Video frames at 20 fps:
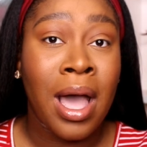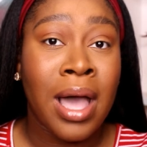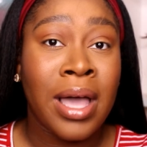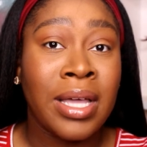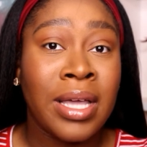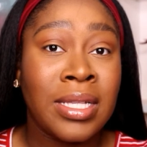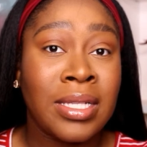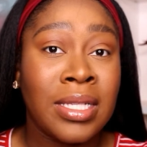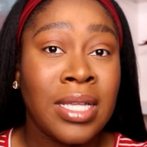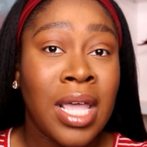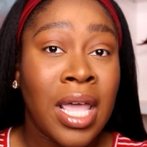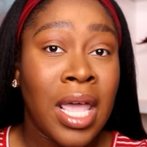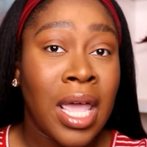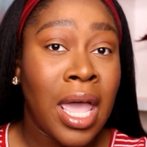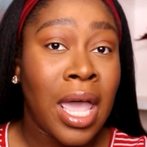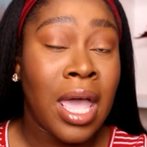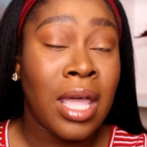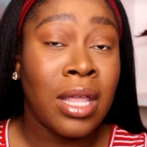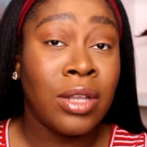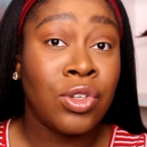eyes,
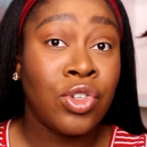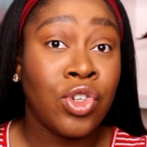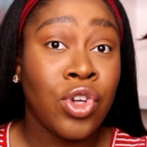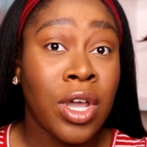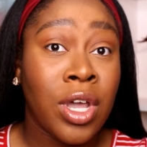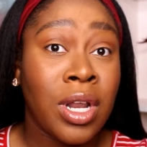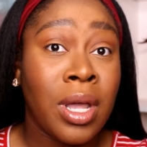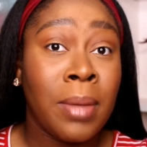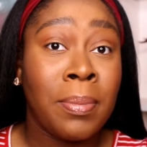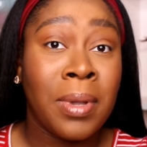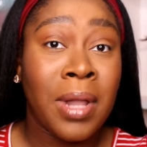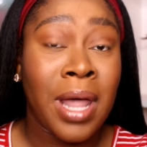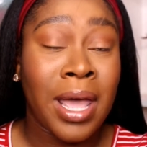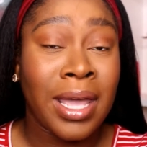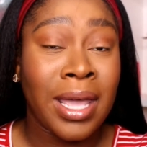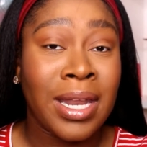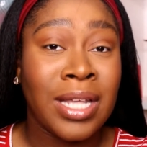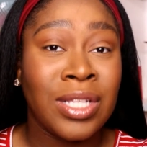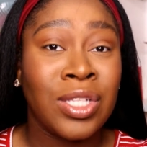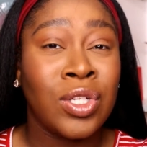and try to apply
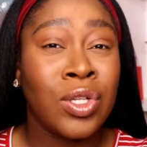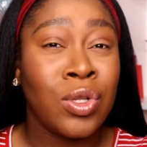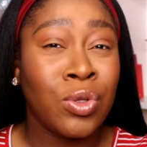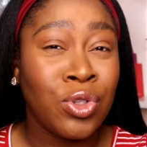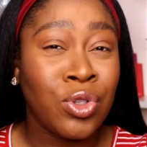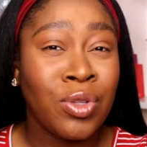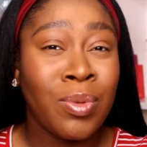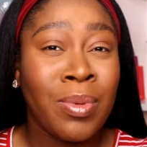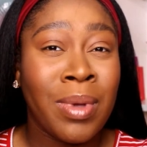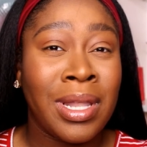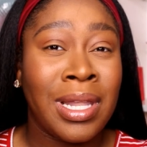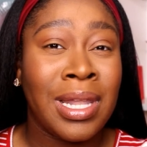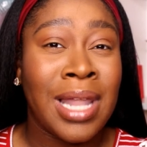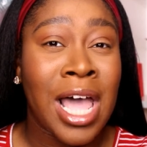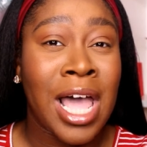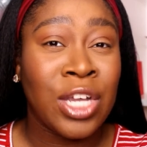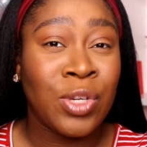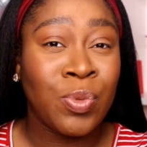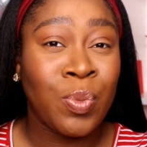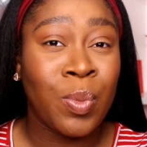it as close to my
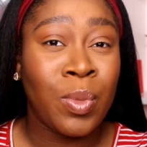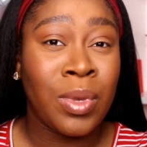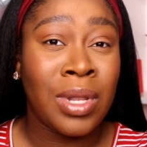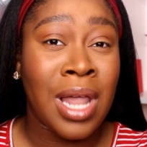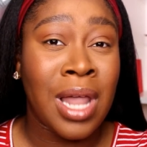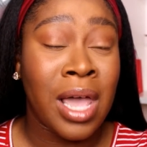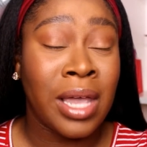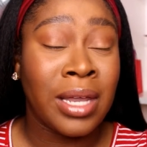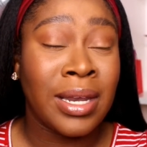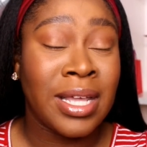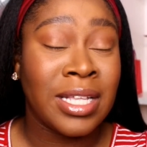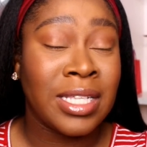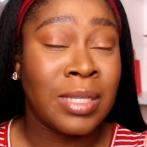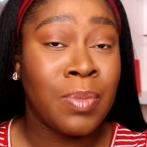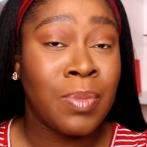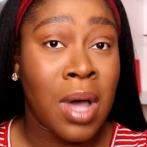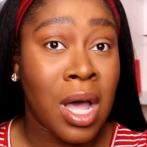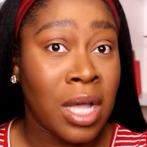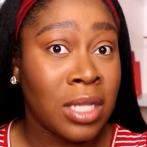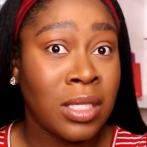lash line as
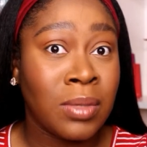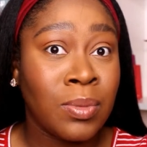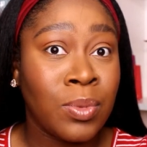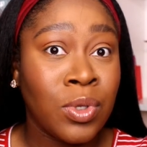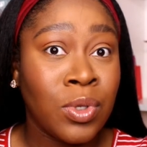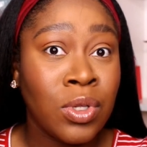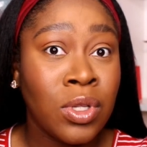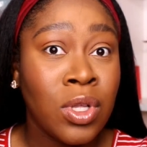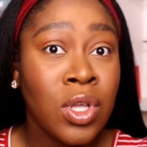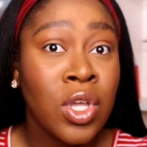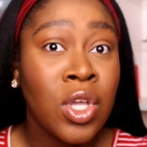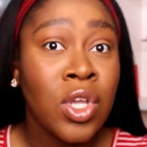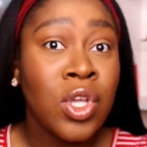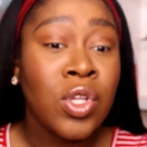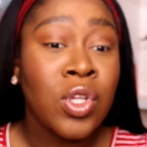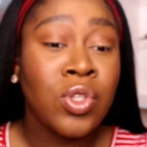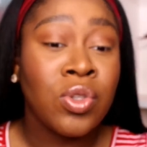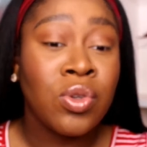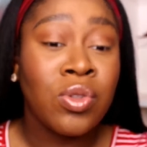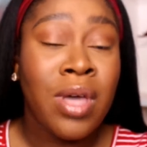possible,
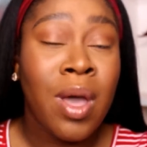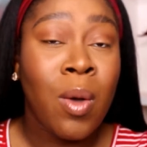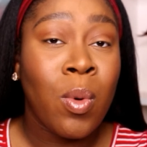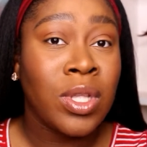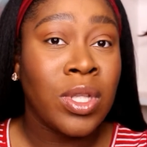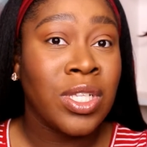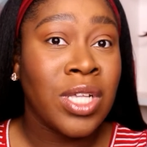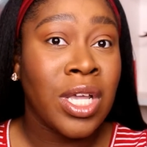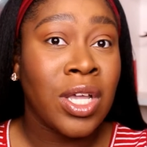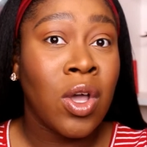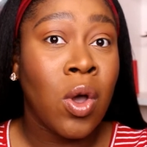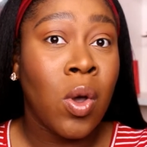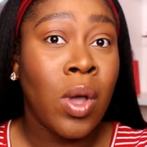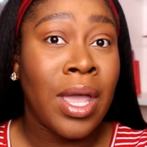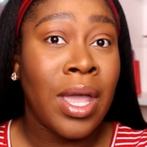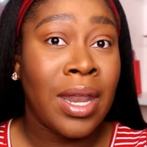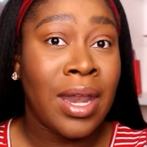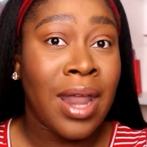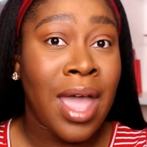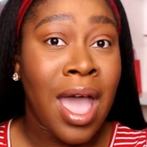so that once I go
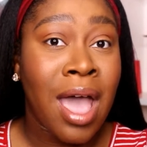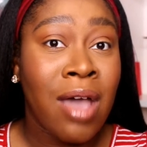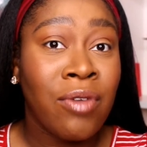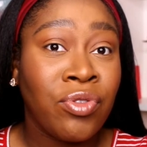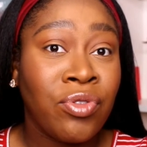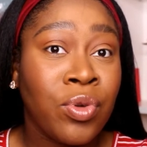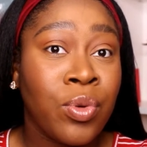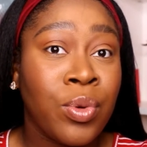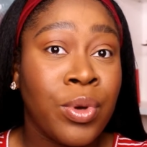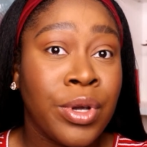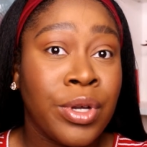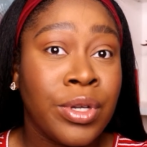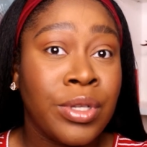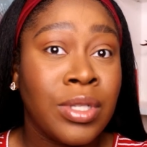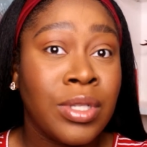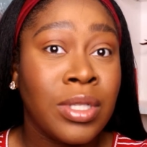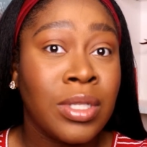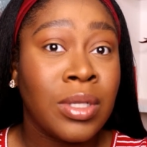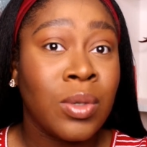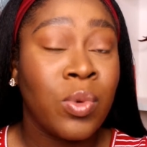in
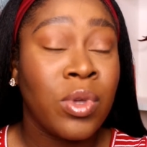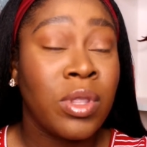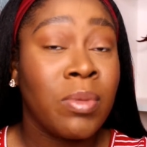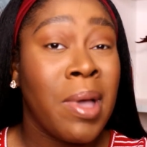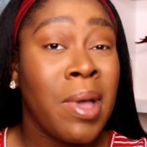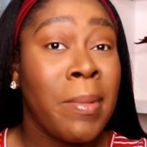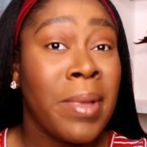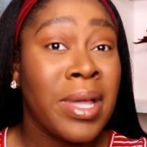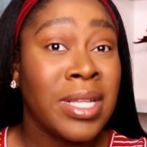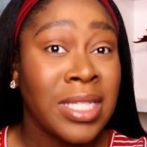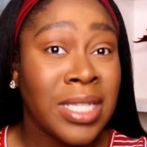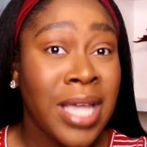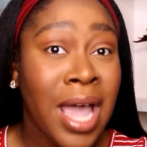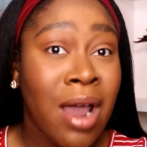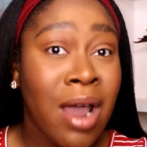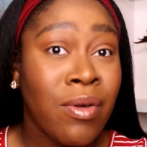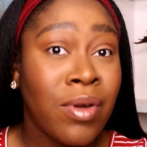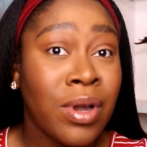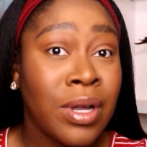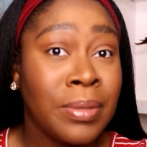afterwards with my
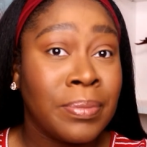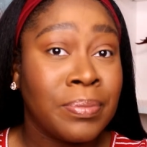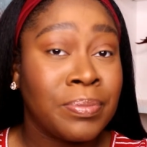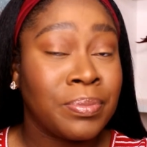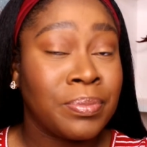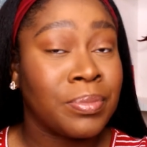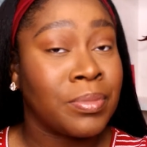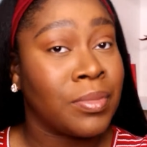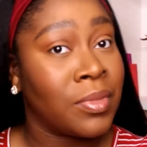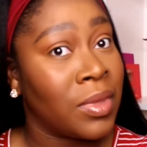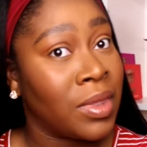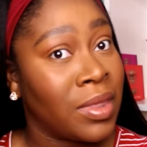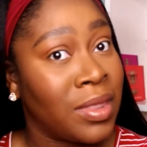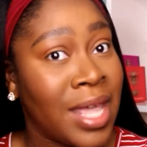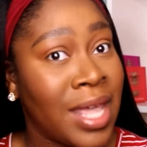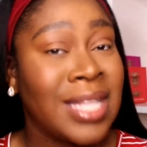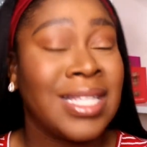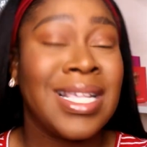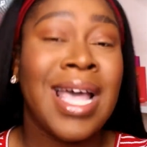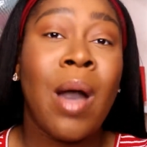mascara,
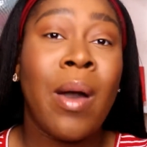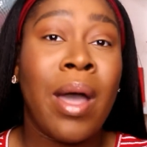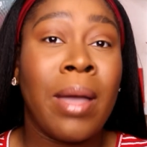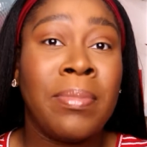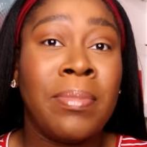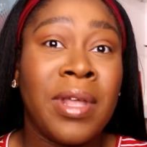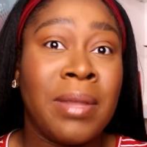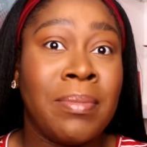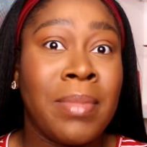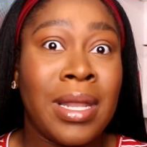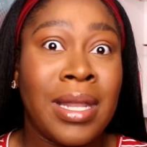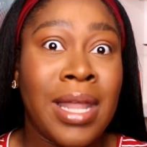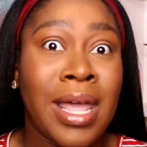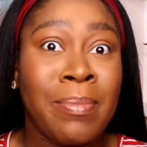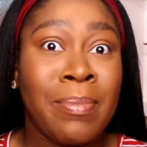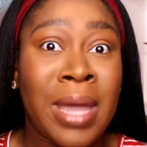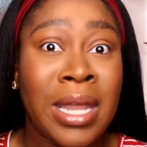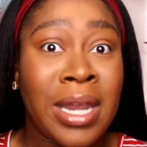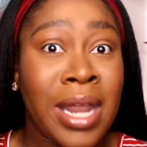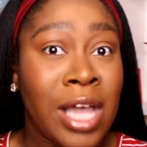that's how I blend
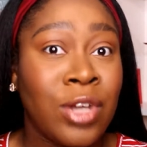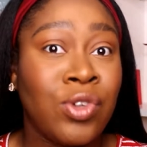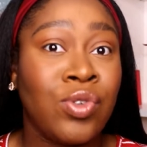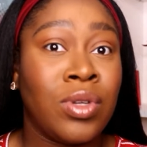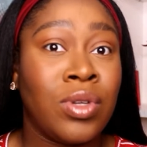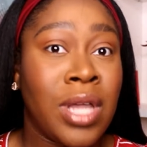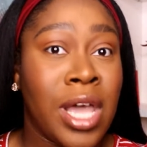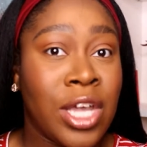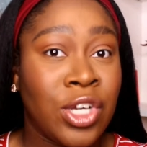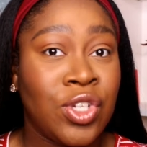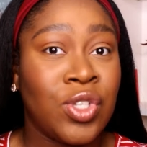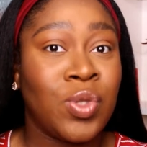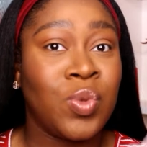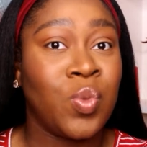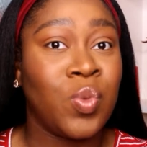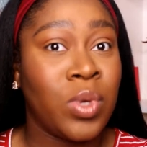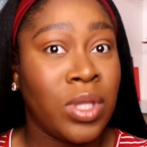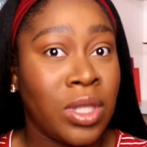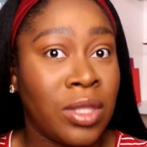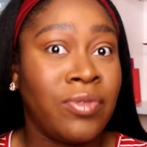my natural lashes
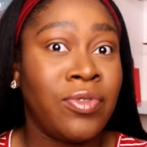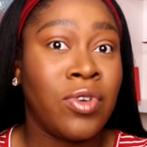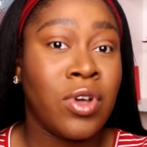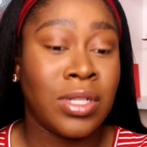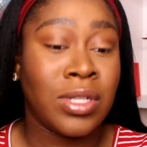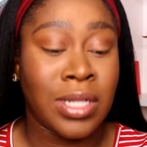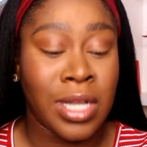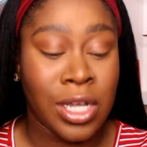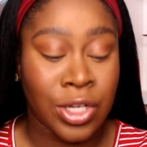with the false